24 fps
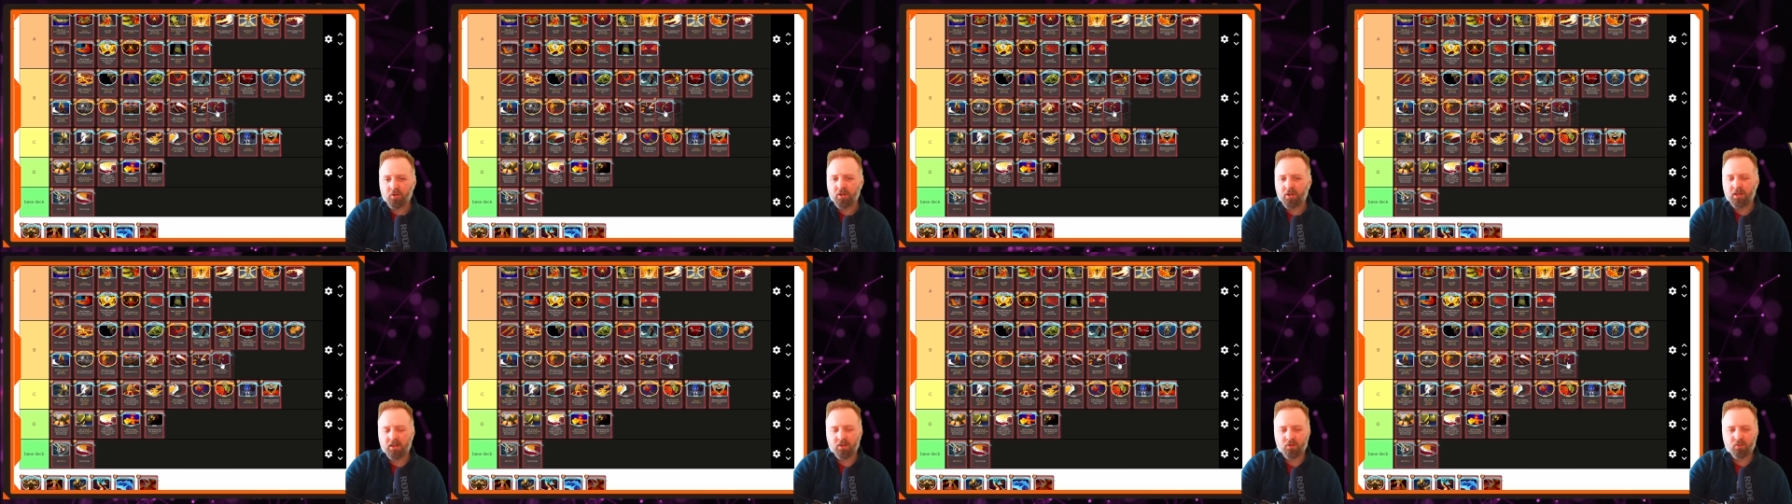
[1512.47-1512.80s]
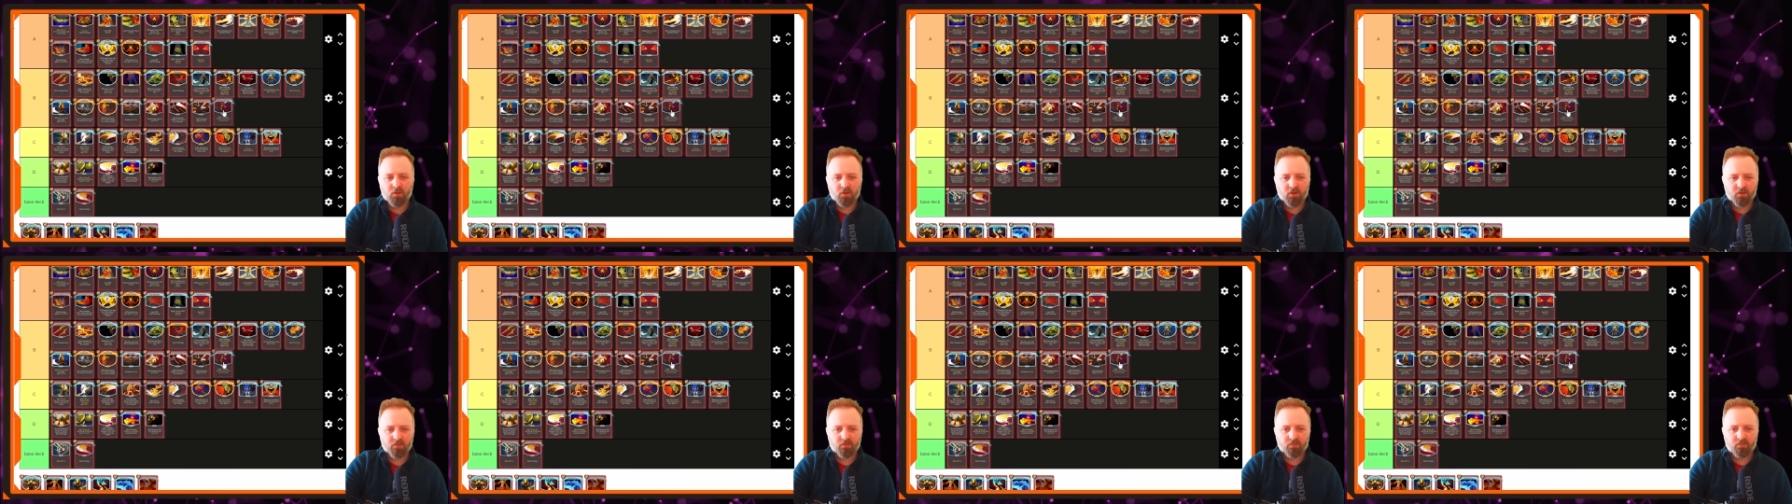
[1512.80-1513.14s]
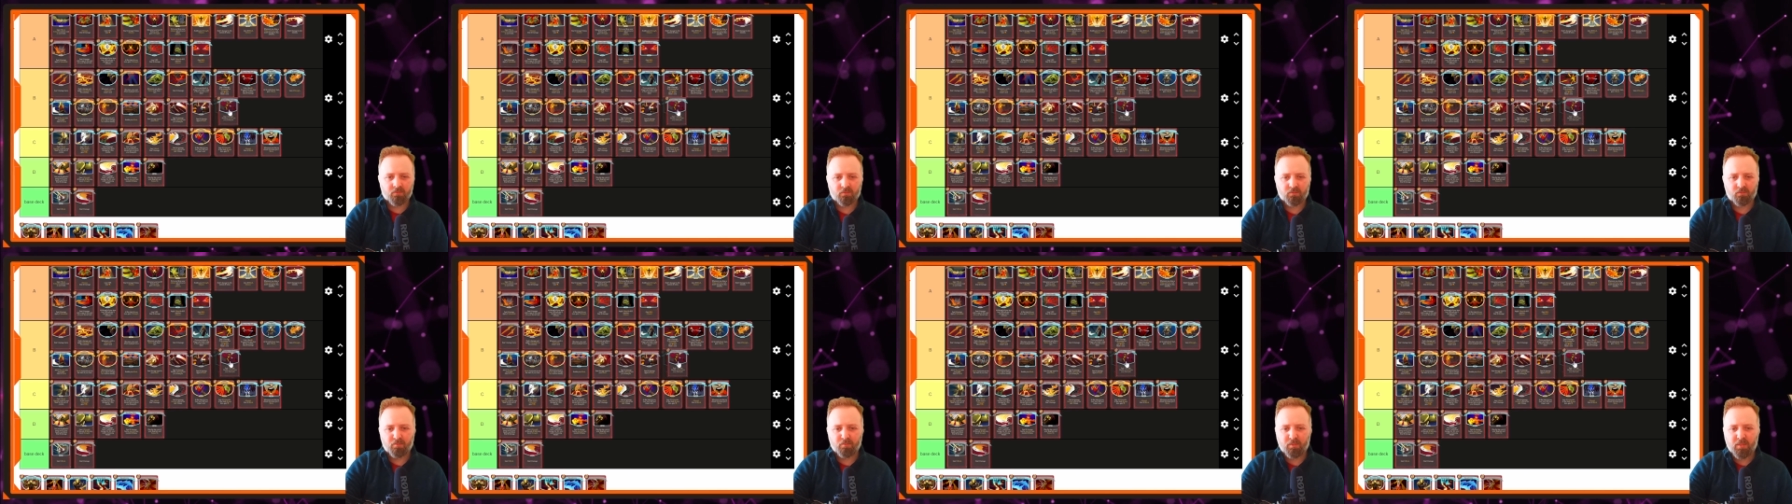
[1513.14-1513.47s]
Act 1,
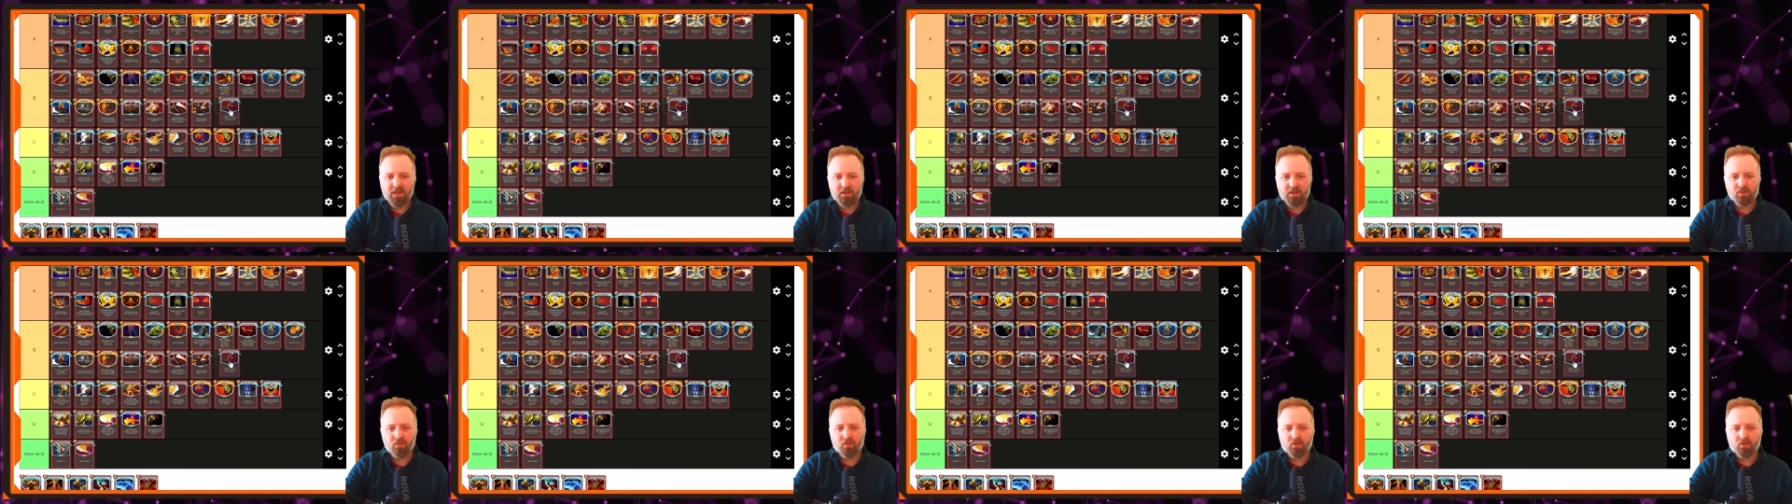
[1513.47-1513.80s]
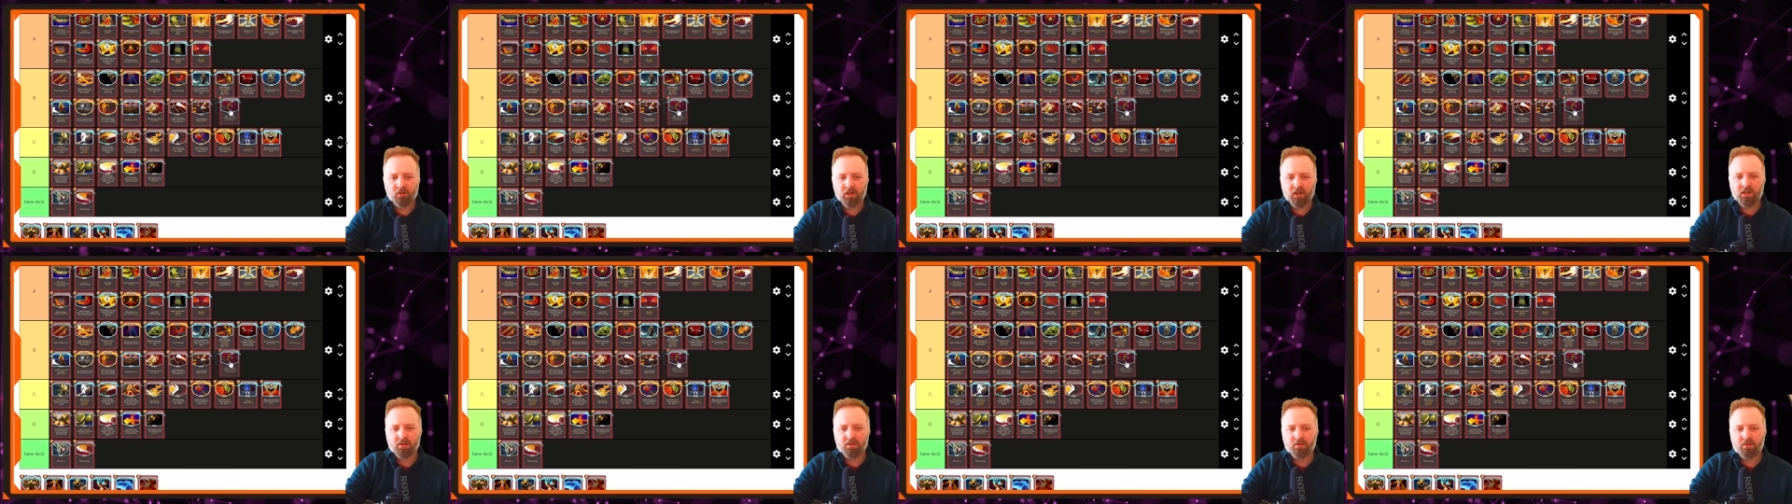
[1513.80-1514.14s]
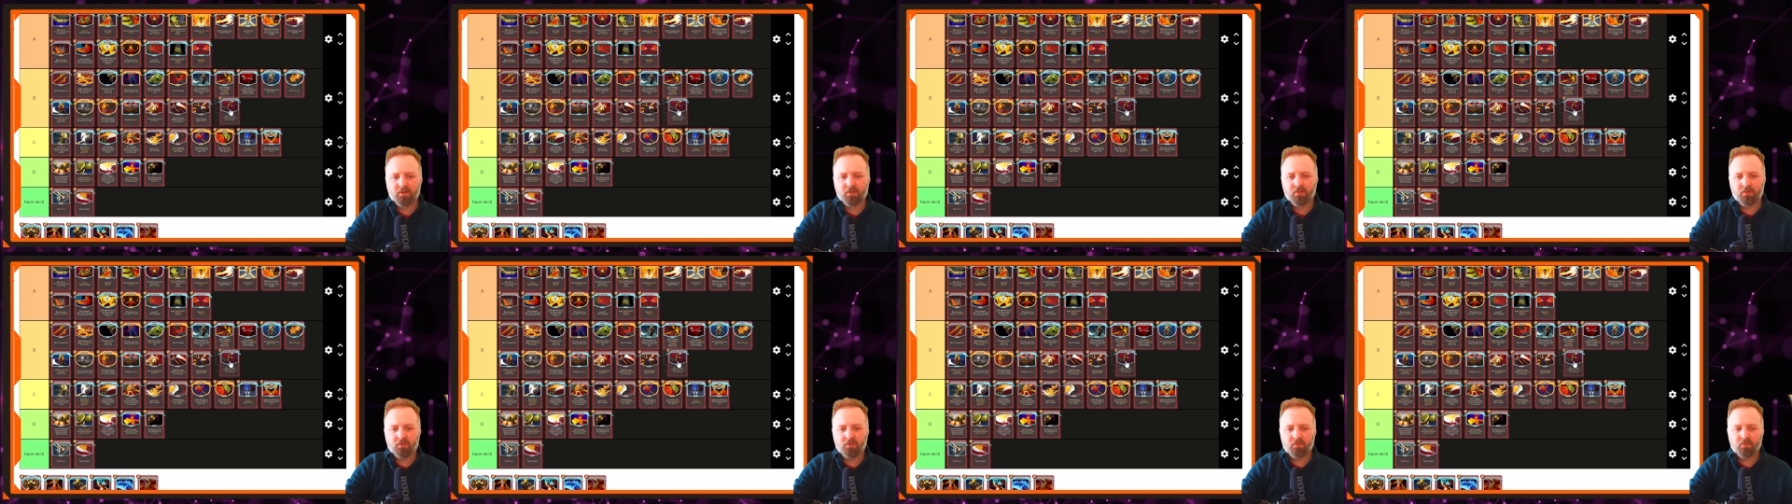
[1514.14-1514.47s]
mediocre Act
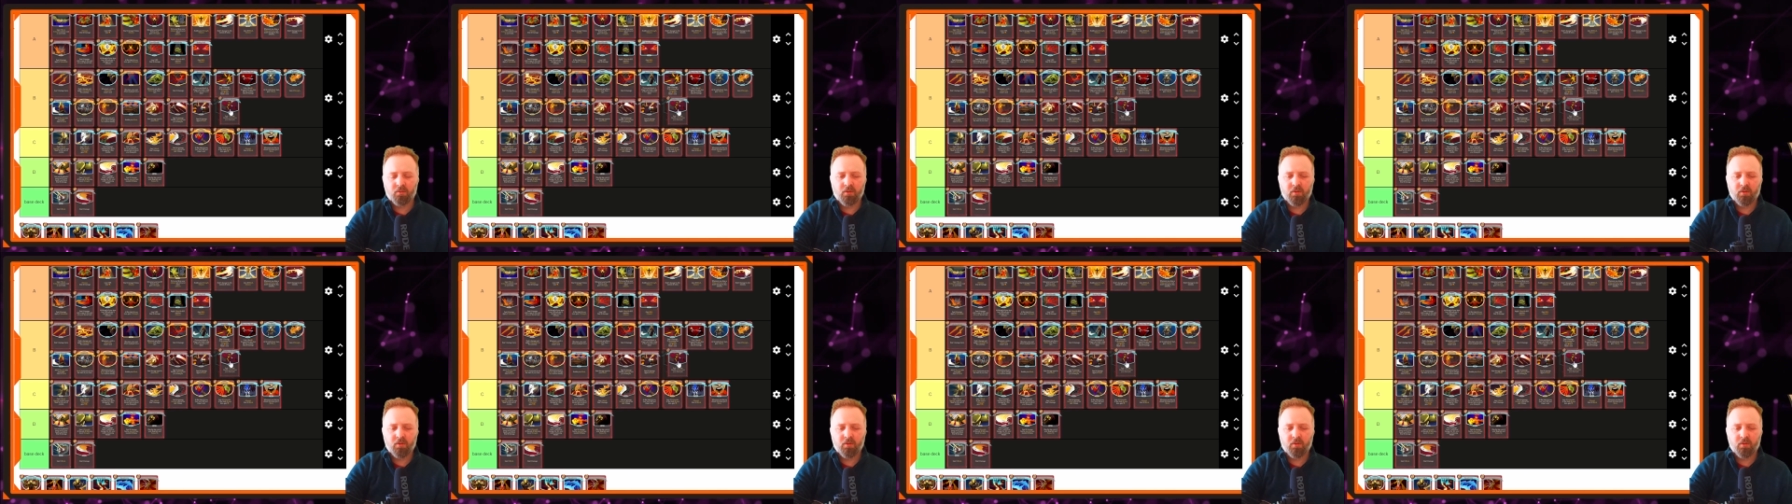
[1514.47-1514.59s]
2,